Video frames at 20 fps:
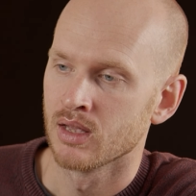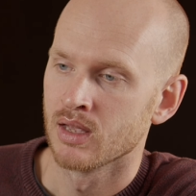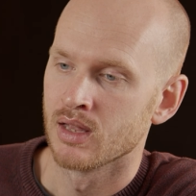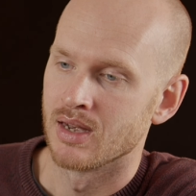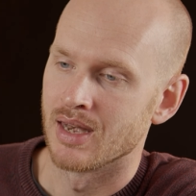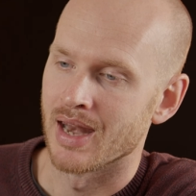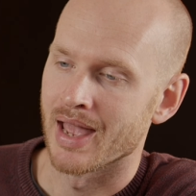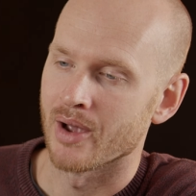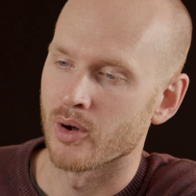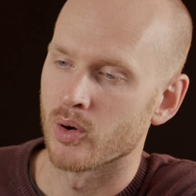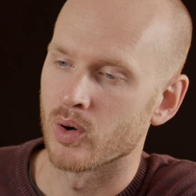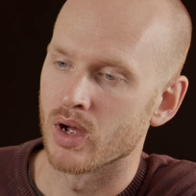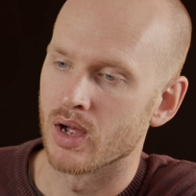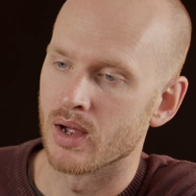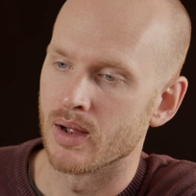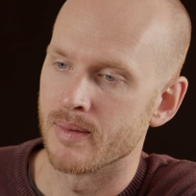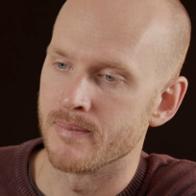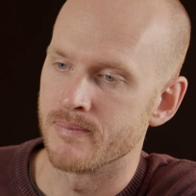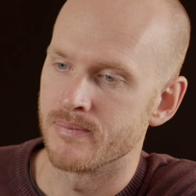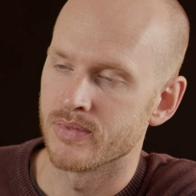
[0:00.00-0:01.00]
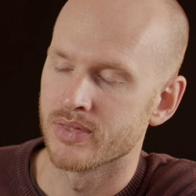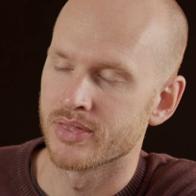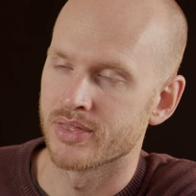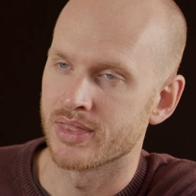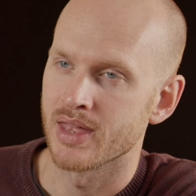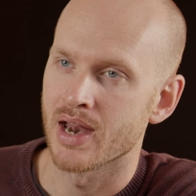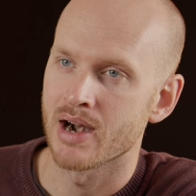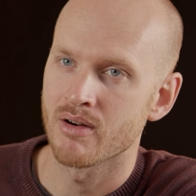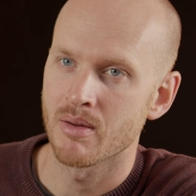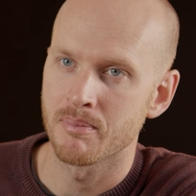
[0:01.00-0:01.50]
Now,
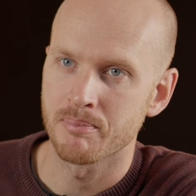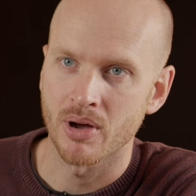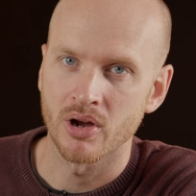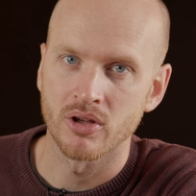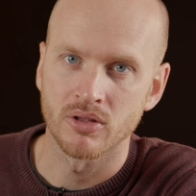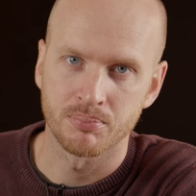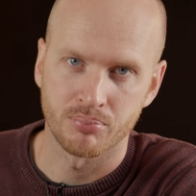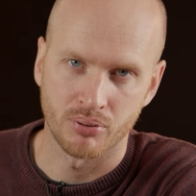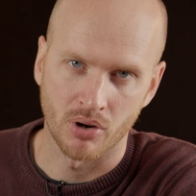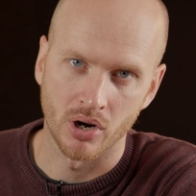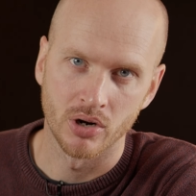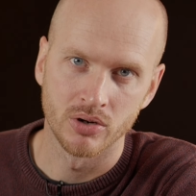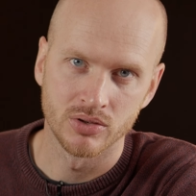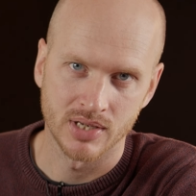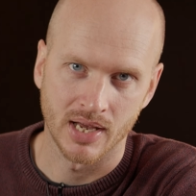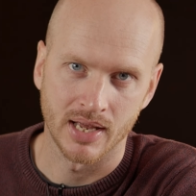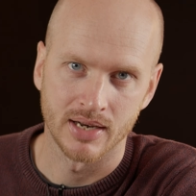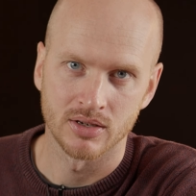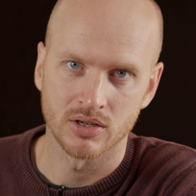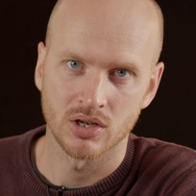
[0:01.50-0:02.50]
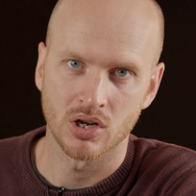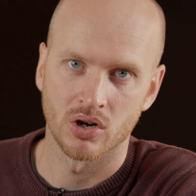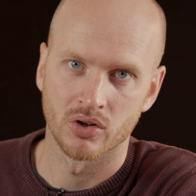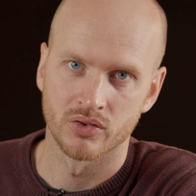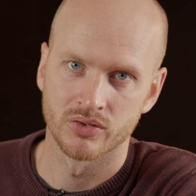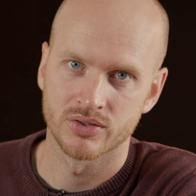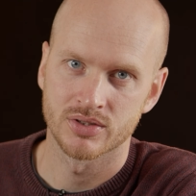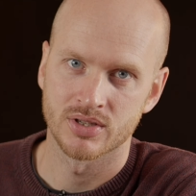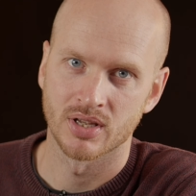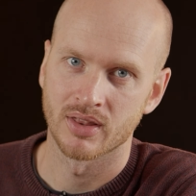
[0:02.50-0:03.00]
there are both pros and
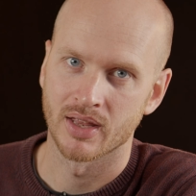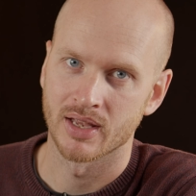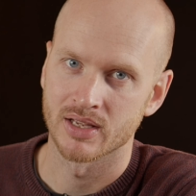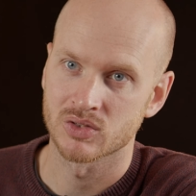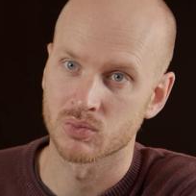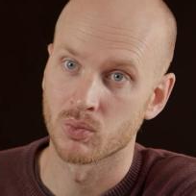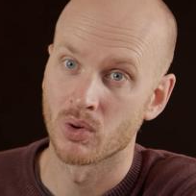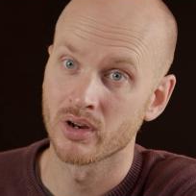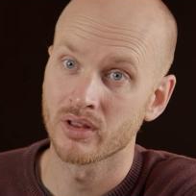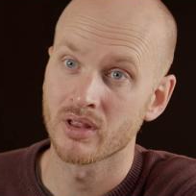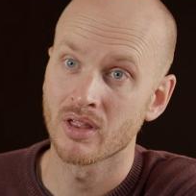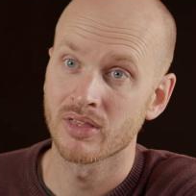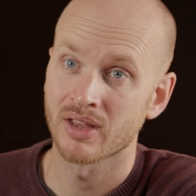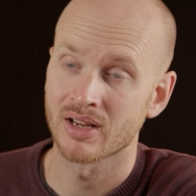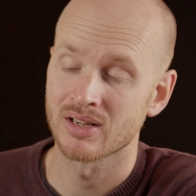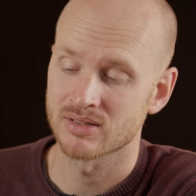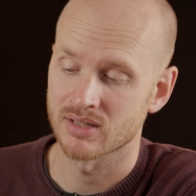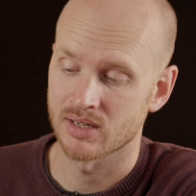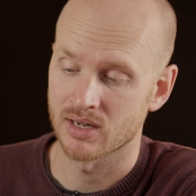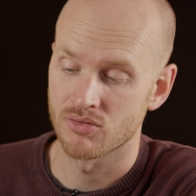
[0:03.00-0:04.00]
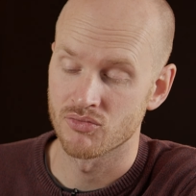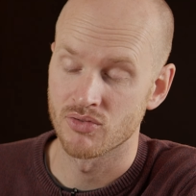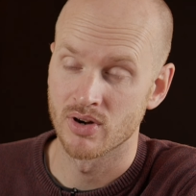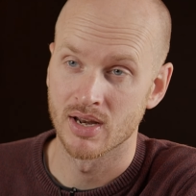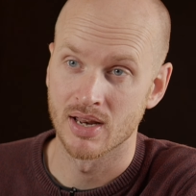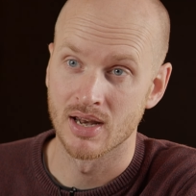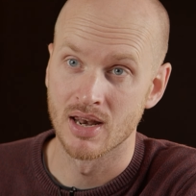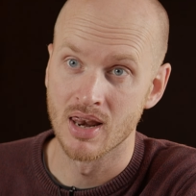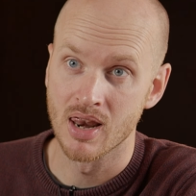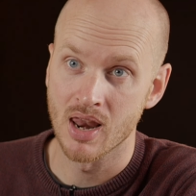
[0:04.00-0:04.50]
cons to this. One of the things that I
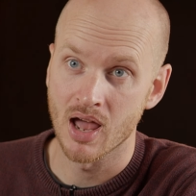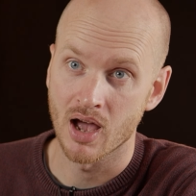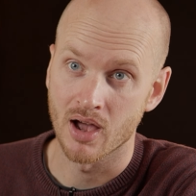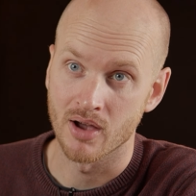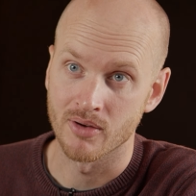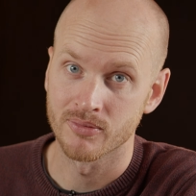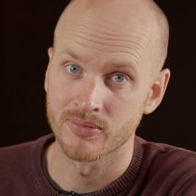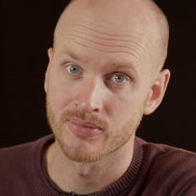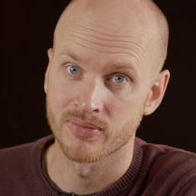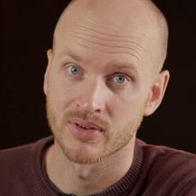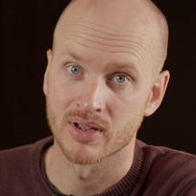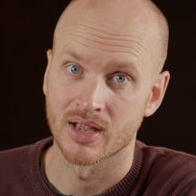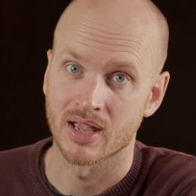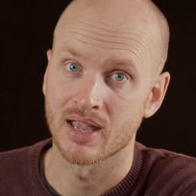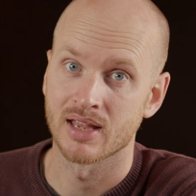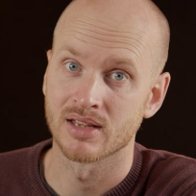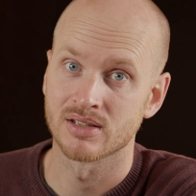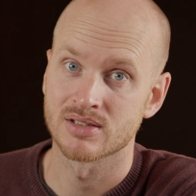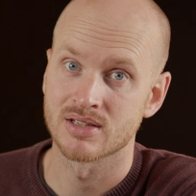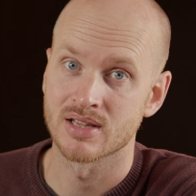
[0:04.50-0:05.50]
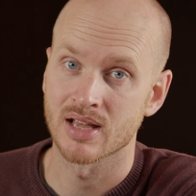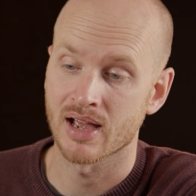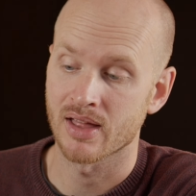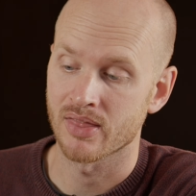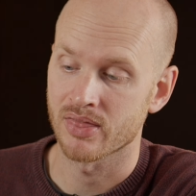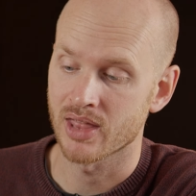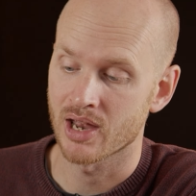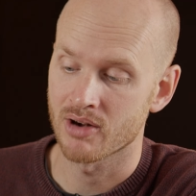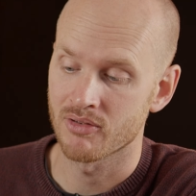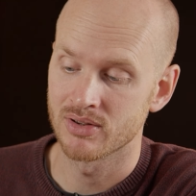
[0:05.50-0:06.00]
really love is that
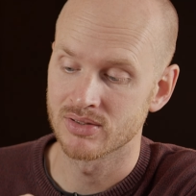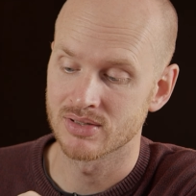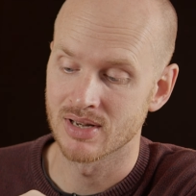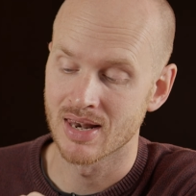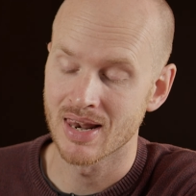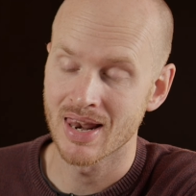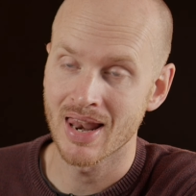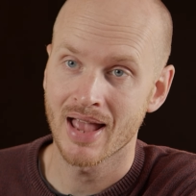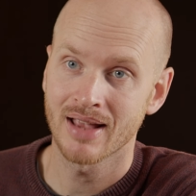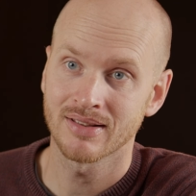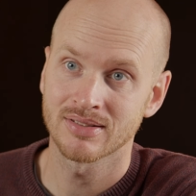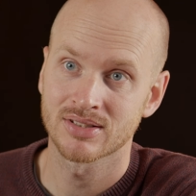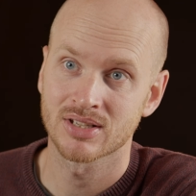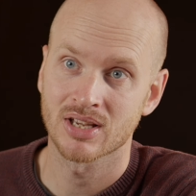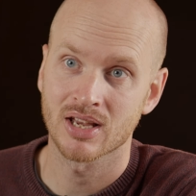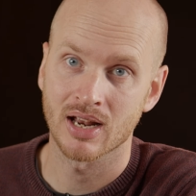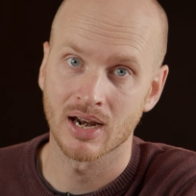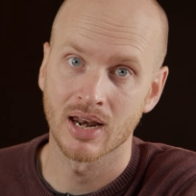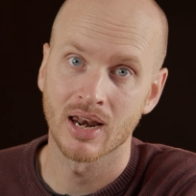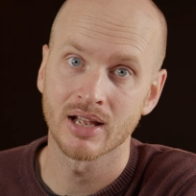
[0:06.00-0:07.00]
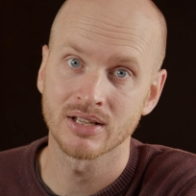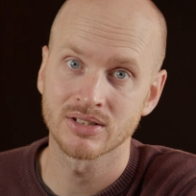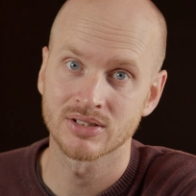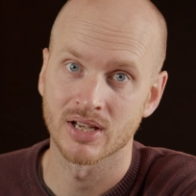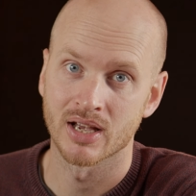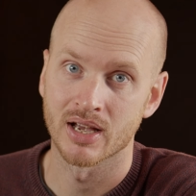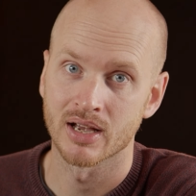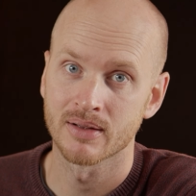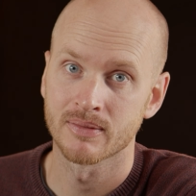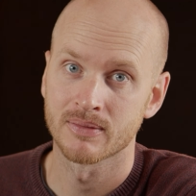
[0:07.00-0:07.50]
there is less
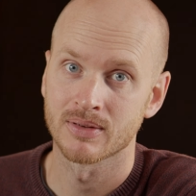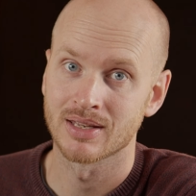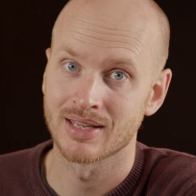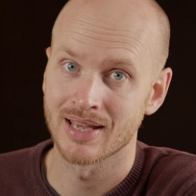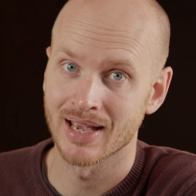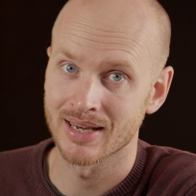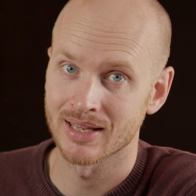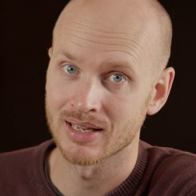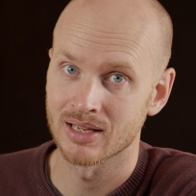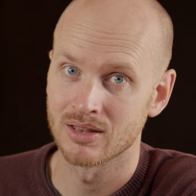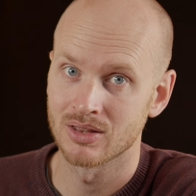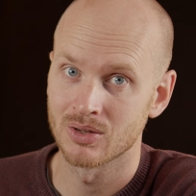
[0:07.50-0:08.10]
clutter getting in